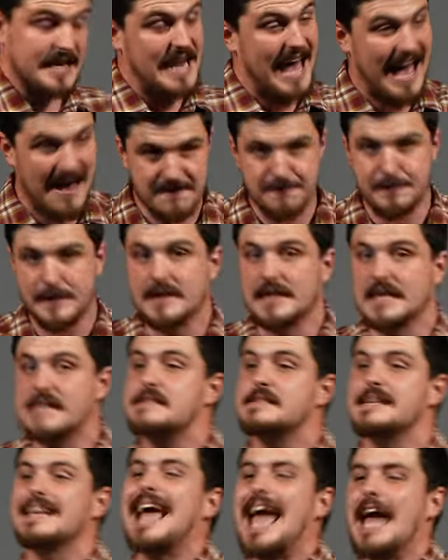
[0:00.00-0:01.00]
and have been
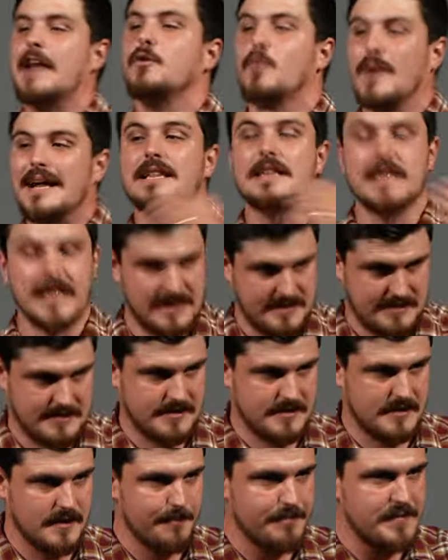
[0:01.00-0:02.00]
listing and will
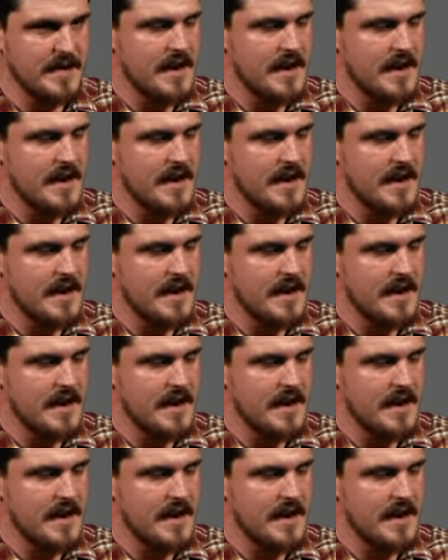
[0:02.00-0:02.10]
list